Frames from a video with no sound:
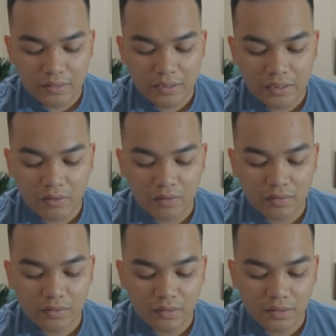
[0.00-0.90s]
they are
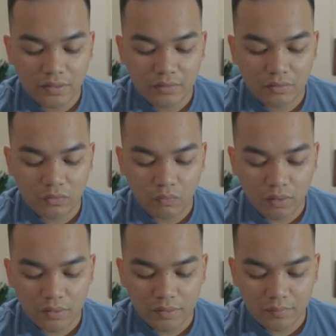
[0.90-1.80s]
indeed
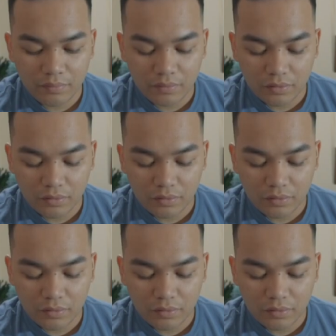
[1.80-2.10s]
quality